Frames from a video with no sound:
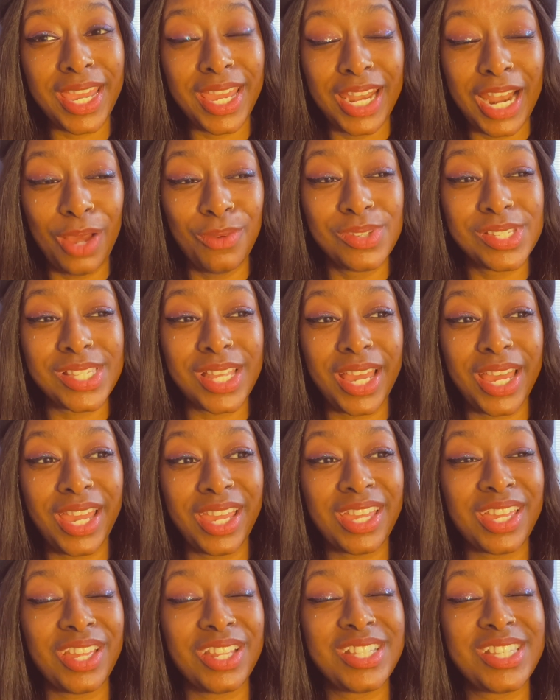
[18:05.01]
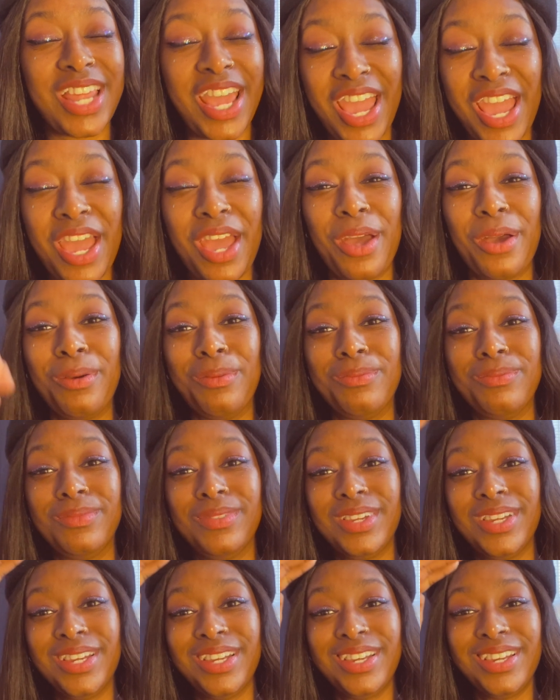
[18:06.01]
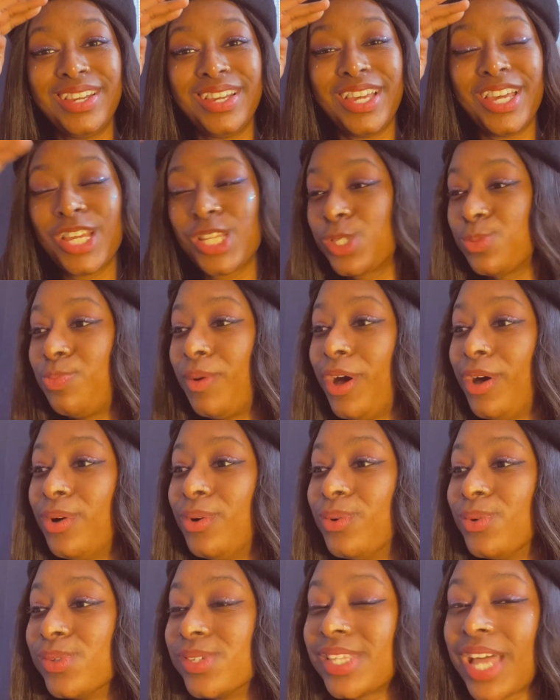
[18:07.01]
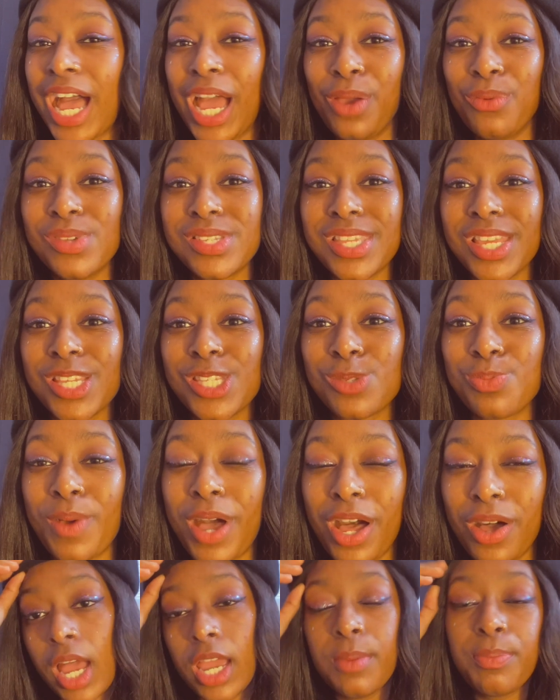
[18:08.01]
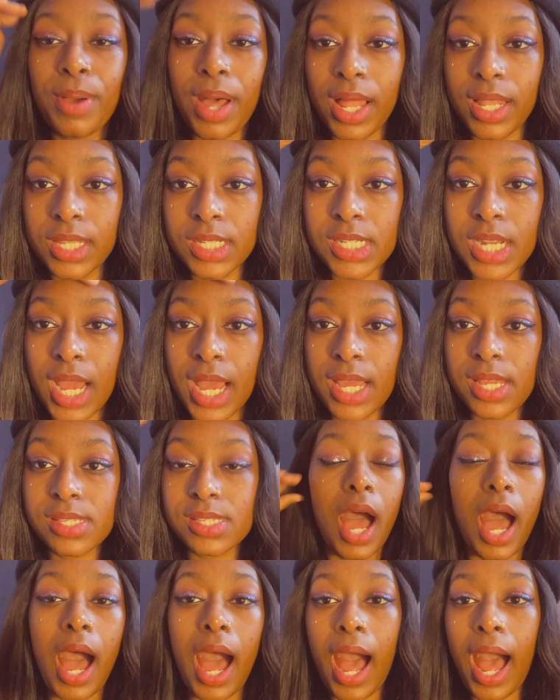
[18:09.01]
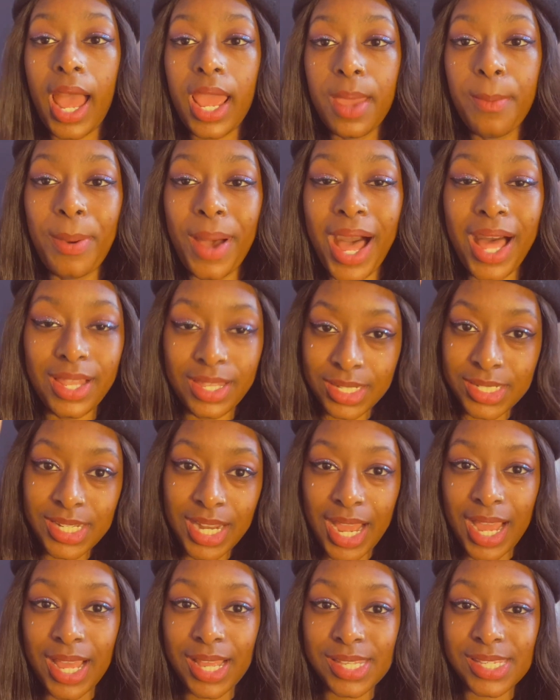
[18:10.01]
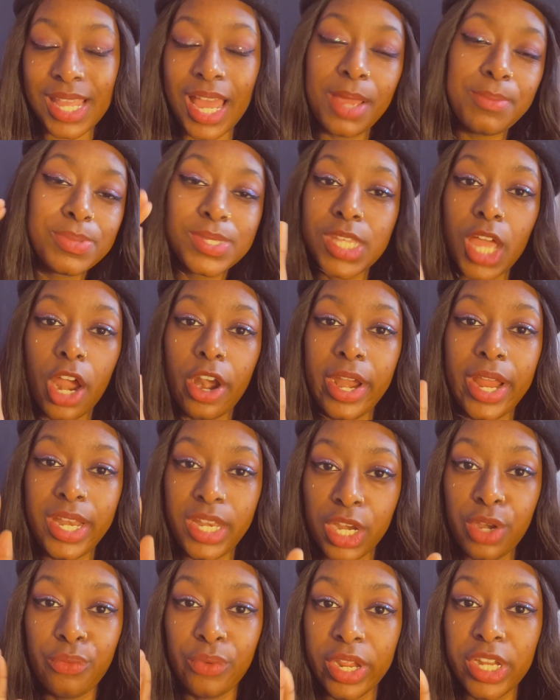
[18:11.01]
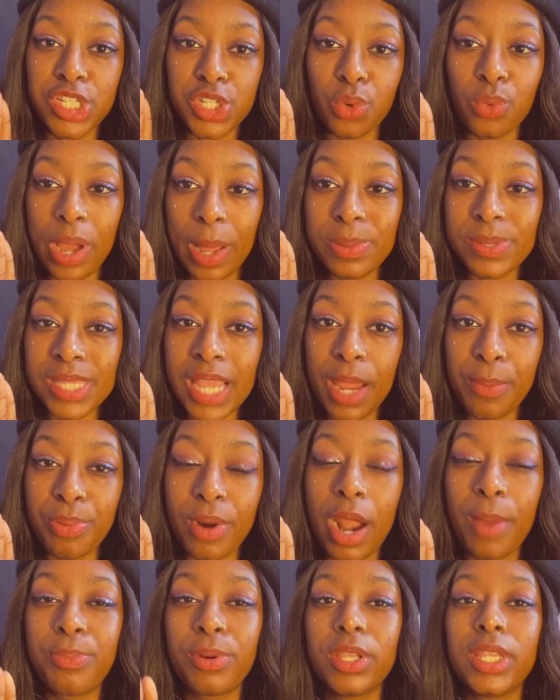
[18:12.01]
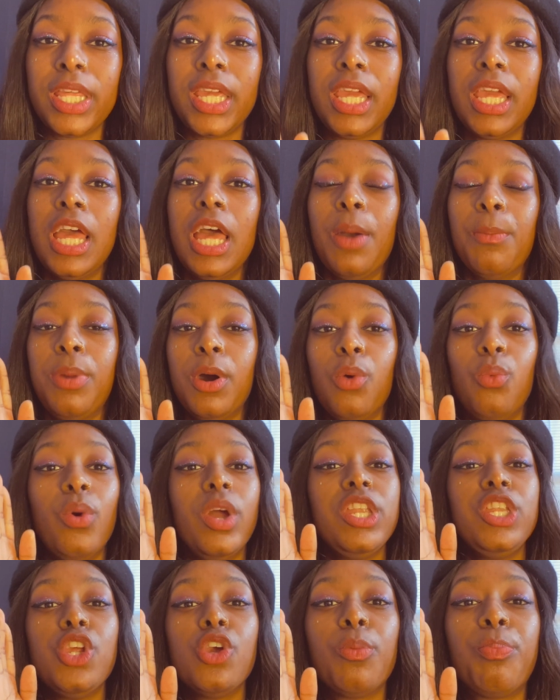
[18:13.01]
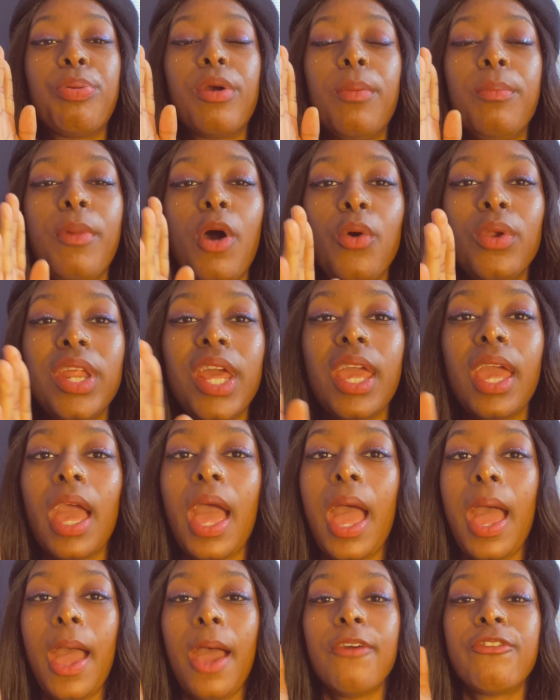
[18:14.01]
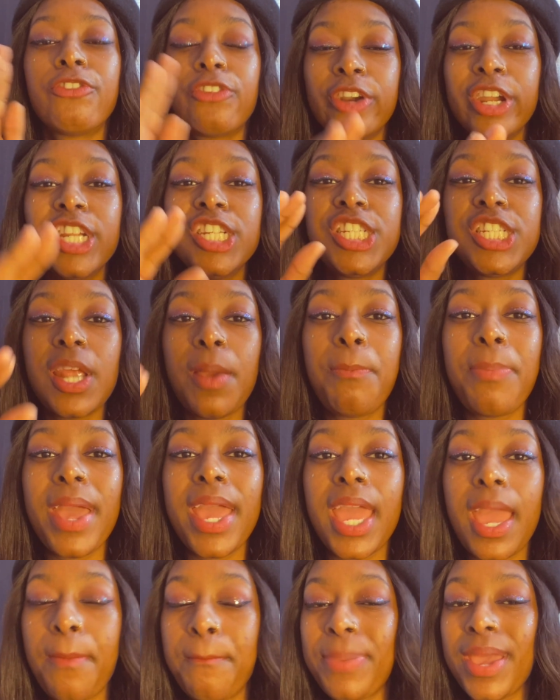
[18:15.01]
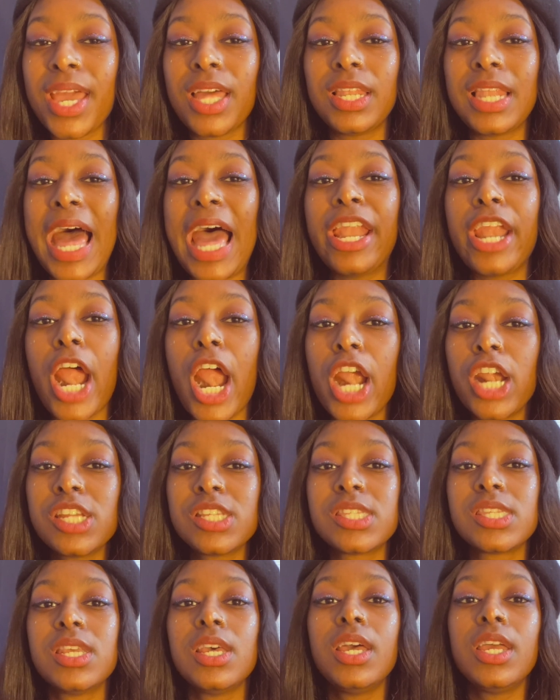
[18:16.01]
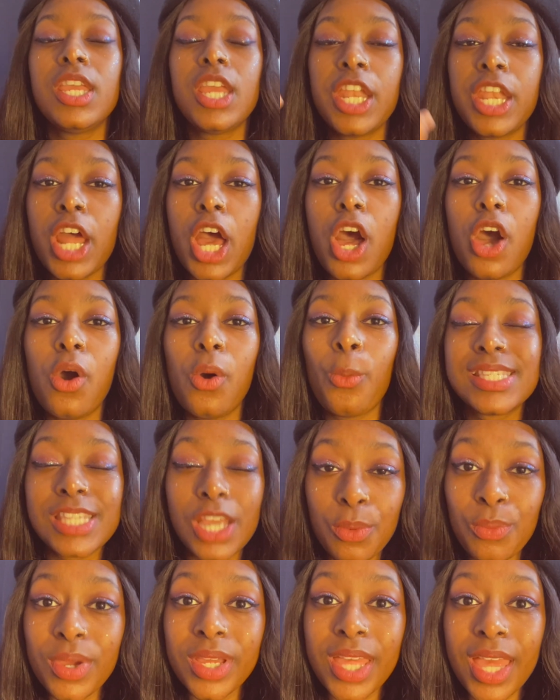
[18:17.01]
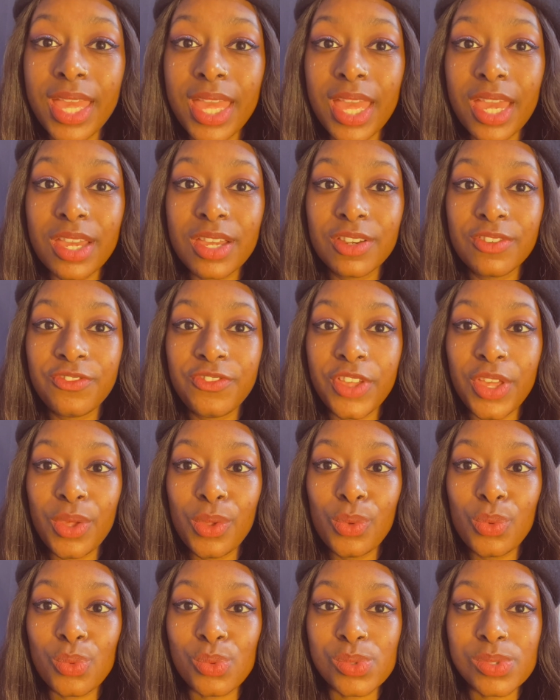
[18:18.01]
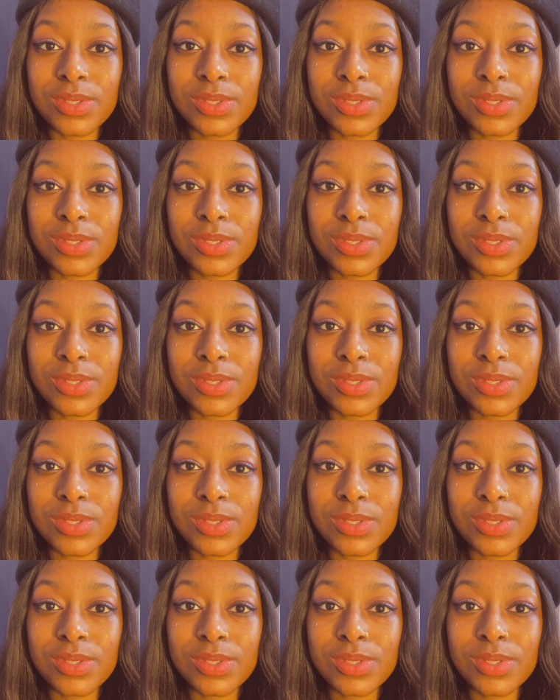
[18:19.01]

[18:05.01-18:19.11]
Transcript: And I was like, damn, exposed. I was exposed. I apologize. I'm sorry I didn't read your website properly, but when you're promoting free shipping in big letters, you know, someone could get confused.